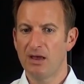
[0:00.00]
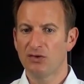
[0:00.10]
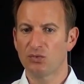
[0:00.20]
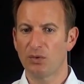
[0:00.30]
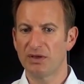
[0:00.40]

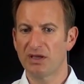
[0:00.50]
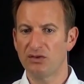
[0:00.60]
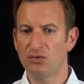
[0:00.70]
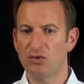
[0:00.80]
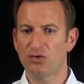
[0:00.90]
So what we can
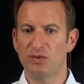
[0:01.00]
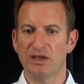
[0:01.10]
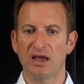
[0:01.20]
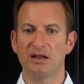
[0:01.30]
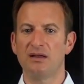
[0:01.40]
do is we
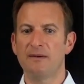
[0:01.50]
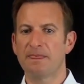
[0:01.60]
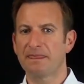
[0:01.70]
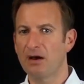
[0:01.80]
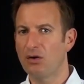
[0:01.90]
can
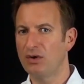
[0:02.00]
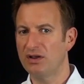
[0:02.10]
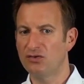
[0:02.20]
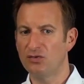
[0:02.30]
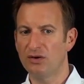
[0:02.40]
go
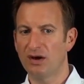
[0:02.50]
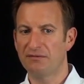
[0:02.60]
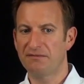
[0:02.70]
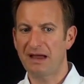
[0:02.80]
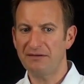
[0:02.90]
into a
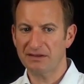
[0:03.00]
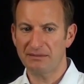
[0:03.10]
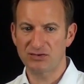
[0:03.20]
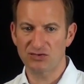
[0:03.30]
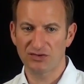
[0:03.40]

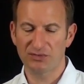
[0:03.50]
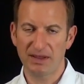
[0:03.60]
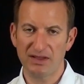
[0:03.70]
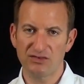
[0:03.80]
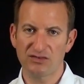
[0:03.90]
5-dimensional
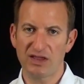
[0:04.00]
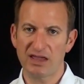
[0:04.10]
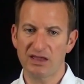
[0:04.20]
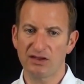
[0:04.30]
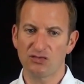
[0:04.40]
space,
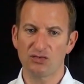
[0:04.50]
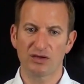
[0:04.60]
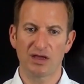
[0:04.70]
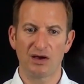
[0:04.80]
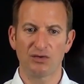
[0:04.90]
taking into
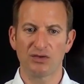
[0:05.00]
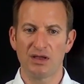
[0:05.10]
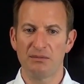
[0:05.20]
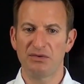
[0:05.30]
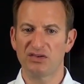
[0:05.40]
account,
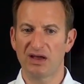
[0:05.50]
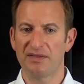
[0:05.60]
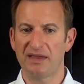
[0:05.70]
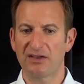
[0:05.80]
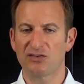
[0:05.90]
beside
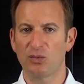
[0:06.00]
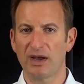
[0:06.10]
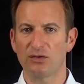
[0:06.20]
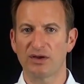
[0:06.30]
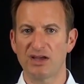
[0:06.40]
the X and Y
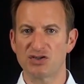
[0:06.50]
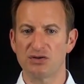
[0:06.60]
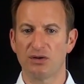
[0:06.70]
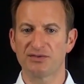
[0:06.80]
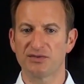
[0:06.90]
location,
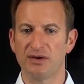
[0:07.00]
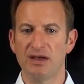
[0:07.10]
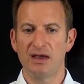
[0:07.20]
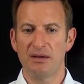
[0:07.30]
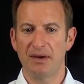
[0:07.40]
also
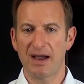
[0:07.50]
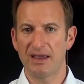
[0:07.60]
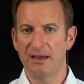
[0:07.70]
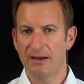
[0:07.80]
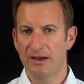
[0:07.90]

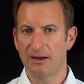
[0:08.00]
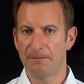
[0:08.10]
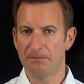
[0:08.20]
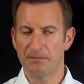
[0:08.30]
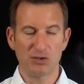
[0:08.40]
my
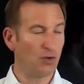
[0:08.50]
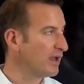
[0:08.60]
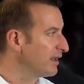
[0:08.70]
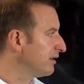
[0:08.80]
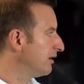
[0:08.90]
yaw
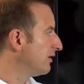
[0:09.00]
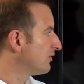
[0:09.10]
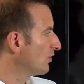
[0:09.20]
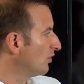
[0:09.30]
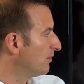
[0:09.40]
angle,
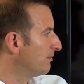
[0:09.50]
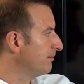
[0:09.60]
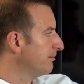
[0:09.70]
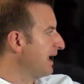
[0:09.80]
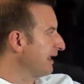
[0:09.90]
so
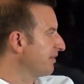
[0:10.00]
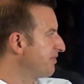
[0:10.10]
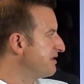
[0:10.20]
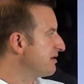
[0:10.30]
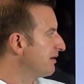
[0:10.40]
my angle
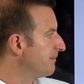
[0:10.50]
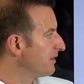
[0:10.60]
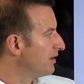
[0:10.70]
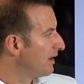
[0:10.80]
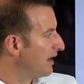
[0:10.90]
theta,
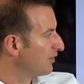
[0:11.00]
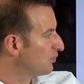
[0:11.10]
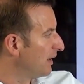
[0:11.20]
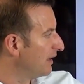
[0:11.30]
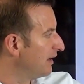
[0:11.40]
as
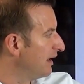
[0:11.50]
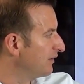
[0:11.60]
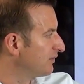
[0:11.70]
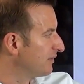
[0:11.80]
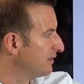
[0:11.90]
well
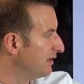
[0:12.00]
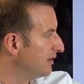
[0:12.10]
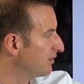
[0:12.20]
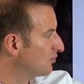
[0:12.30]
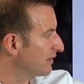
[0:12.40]
as
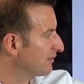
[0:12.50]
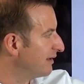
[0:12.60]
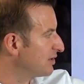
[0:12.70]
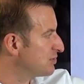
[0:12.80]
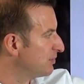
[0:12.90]
the
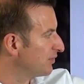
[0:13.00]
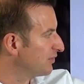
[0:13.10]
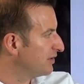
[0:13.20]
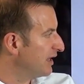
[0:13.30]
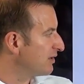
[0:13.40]
translation
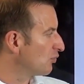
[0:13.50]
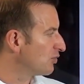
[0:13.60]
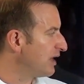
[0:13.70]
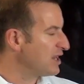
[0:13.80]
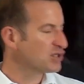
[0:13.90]
velocity and the
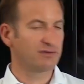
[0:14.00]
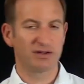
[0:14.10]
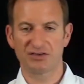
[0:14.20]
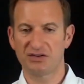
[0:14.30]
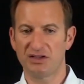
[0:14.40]
rotational
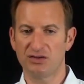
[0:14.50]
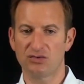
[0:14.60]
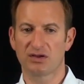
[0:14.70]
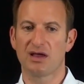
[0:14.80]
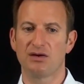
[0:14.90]
velocity into
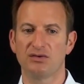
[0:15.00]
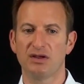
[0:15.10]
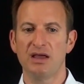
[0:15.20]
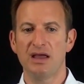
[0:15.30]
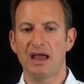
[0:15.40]
account.
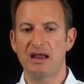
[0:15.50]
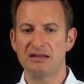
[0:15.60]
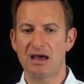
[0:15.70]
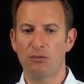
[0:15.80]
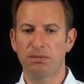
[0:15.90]
And
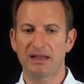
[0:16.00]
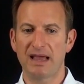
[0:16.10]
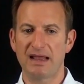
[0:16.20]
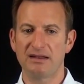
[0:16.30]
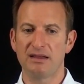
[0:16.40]
now
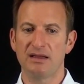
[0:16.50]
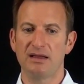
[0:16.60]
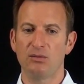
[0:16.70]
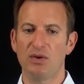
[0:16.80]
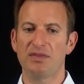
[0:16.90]
plan
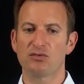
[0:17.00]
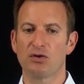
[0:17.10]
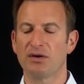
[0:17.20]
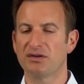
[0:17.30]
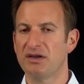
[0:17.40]
with the
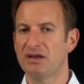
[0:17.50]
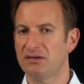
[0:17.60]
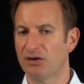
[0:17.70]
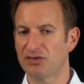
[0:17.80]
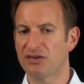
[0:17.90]
robot
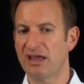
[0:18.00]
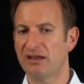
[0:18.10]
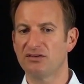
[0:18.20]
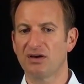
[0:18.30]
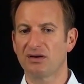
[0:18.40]
also
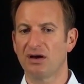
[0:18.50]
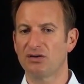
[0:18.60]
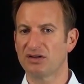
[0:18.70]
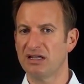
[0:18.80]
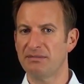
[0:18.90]
taking into
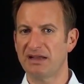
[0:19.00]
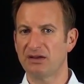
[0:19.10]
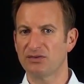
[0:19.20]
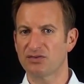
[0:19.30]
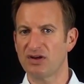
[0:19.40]
account kinematic
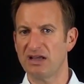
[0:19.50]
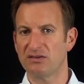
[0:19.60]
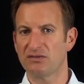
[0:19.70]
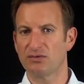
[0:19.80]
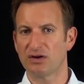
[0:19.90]

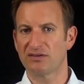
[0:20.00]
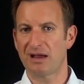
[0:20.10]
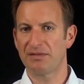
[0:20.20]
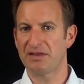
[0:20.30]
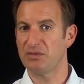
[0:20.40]
constraints, for
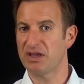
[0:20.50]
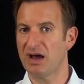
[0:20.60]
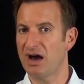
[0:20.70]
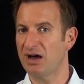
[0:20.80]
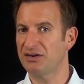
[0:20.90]
example, that we
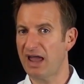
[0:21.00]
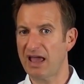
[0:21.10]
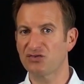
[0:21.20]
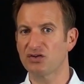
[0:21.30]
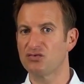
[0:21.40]
can't
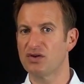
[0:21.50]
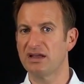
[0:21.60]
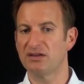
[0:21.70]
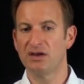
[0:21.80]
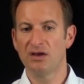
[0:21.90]
accelerate